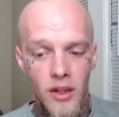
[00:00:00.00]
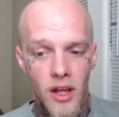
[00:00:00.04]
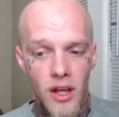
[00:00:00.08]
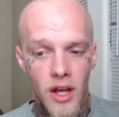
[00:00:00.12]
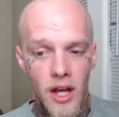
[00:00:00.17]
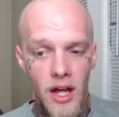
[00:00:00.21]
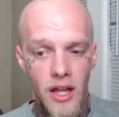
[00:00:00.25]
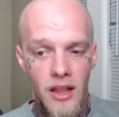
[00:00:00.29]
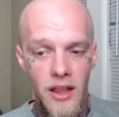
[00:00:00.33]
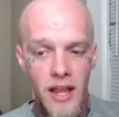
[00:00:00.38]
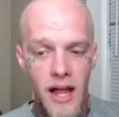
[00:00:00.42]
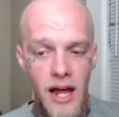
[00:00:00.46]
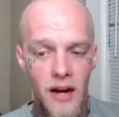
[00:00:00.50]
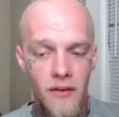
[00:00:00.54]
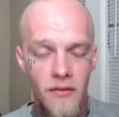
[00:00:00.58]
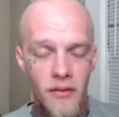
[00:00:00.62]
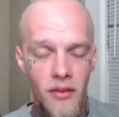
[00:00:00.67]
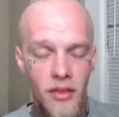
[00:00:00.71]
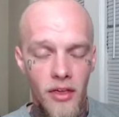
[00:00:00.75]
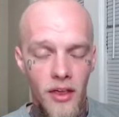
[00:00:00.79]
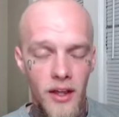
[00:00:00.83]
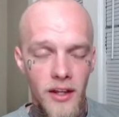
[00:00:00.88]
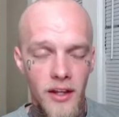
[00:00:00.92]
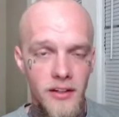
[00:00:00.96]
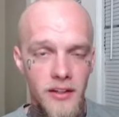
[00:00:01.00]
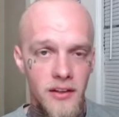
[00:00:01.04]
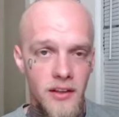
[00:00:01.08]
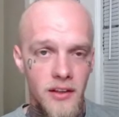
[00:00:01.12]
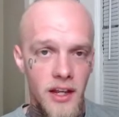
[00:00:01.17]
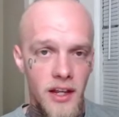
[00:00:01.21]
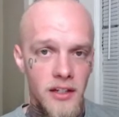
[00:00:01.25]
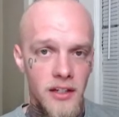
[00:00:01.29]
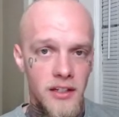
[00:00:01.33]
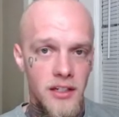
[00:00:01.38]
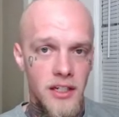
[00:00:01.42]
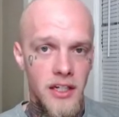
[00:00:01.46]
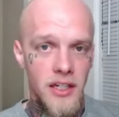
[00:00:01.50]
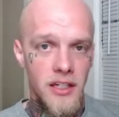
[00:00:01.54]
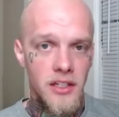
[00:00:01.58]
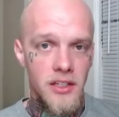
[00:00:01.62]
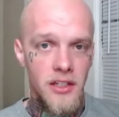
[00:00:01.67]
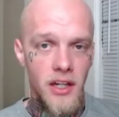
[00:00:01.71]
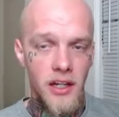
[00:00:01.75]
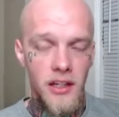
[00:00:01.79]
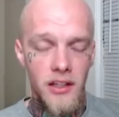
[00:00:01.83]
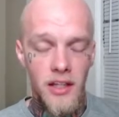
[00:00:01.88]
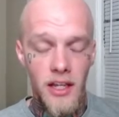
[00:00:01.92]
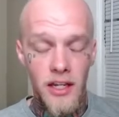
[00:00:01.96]
lot of the things that they teach,
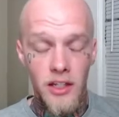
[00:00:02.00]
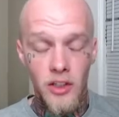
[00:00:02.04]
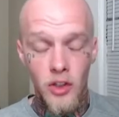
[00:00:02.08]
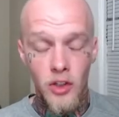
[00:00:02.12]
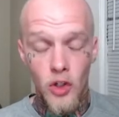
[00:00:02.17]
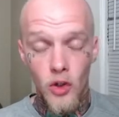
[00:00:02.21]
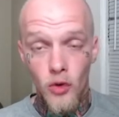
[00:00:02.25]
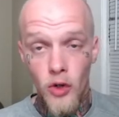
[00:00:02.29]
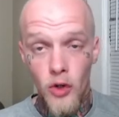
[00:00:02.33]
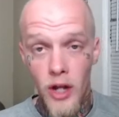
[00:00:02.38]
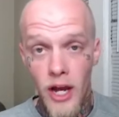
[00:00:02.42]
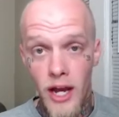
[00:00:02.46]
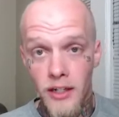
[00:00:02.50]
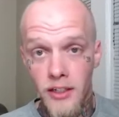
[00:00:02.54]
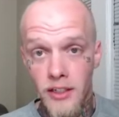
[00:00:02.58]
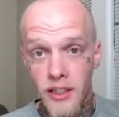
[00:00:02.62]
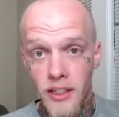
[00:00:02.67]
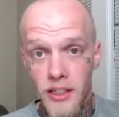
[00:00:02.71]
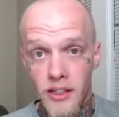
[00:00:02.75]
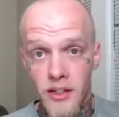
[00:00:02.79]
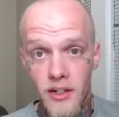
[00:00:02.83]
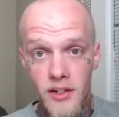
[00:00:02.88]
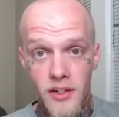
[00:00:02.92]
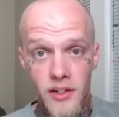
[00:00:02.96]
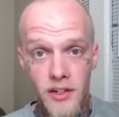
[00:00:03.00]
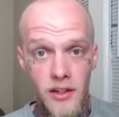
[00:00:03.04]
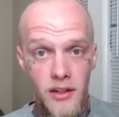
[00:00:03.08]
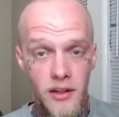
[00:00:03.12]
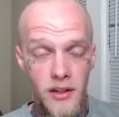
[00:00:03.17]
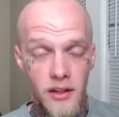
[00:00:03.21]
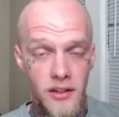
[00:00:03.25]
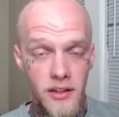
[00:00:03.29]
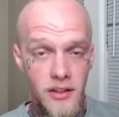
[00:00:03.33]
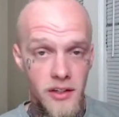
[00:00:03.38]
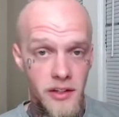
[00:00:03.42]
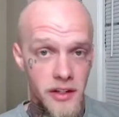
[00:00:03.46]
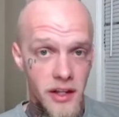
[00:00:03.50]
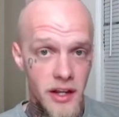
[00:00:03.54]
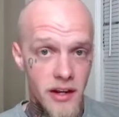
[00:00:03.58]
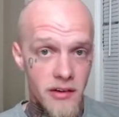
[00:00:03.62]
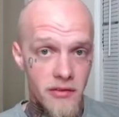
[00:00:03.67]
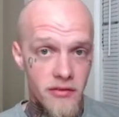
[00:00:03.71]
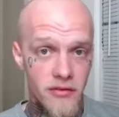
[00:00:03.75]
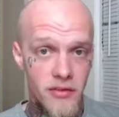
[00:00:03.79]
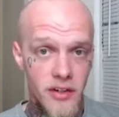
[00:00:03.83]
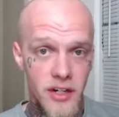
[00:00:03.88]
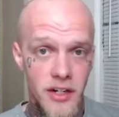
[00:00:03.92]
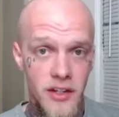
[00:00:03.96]
like, they do not teach
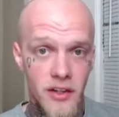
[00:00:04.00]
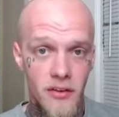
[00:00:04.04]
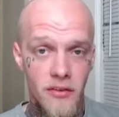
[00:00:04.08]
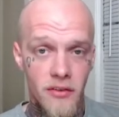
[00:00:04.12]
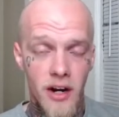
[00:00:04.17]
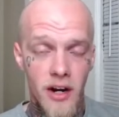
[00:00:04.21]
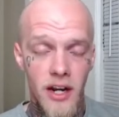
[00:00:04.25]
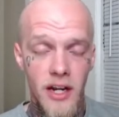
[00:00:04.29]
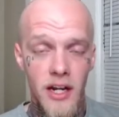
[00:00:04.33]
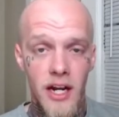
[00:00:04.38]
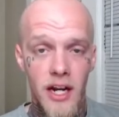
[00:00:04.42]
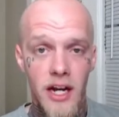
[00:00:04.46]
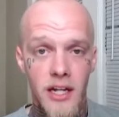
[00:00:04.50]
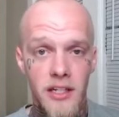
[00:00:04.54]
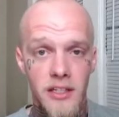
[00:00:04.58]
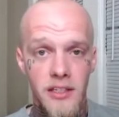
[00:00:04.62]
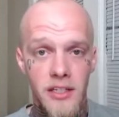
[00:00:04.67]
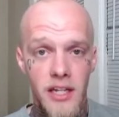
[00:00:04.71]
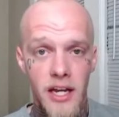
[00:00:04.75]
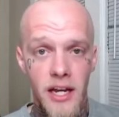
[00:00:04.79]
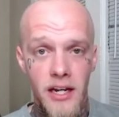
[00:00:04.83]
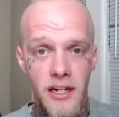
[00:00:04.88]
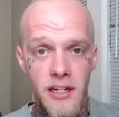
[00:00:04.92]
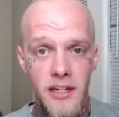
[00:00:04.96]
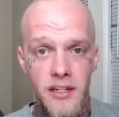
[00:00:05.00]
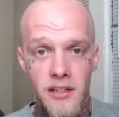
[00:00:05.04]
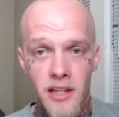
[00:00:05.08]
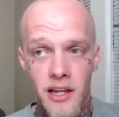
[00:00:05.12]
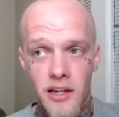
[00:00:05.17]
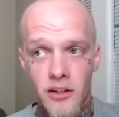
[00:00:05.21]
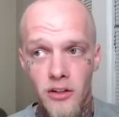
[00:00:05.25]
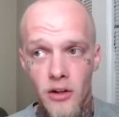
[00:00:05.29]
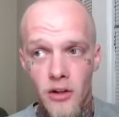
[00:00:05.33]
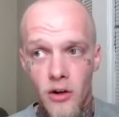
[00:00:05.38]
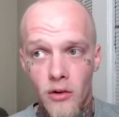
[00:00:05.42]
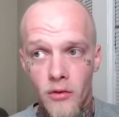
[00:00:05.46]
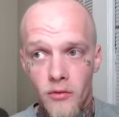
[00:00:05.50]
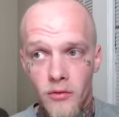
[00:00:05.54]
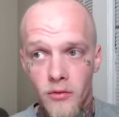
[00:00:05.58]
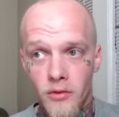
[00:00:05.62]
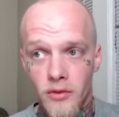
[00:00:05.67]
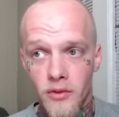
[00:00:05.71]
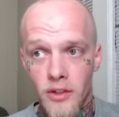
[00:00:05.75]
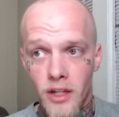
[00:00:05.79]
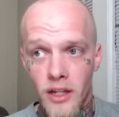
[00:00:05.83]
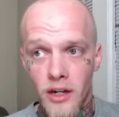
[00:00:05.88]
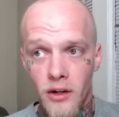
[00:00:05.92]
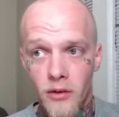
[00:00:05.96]
slavery in the right context. They don't
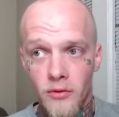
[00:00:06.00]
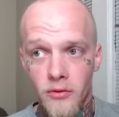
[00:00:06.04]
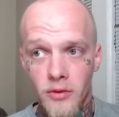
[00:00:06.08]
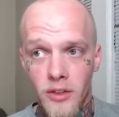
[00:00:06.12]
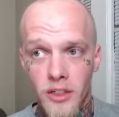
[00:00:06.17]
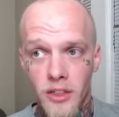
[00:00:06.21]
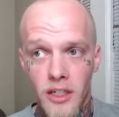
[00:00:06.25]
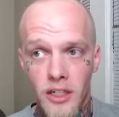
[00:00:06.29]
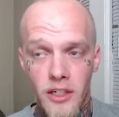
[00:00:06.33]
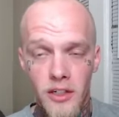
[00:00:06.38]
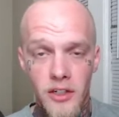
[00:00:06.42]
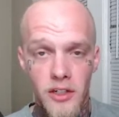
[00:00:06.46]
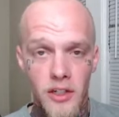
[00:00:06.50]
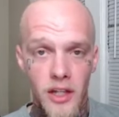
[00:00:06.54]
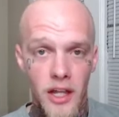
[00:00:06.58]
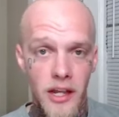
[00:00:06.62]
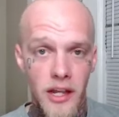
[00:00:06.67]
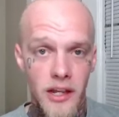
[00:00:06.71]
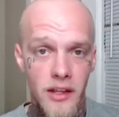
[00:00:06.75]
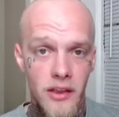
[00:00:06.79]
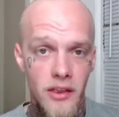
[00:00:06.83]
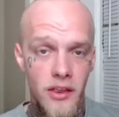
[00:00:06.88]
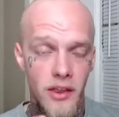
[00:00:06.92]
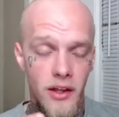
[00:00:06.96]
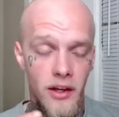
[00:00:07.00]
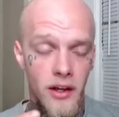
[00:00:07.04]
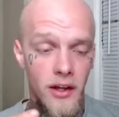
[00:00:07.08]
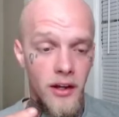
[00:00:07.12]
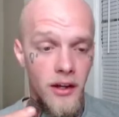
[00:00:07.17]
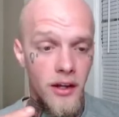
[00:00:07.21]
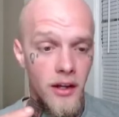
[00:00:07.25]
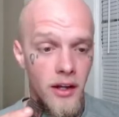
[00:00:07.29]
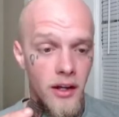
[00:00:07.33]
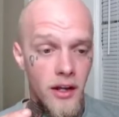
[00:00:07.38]
teach like the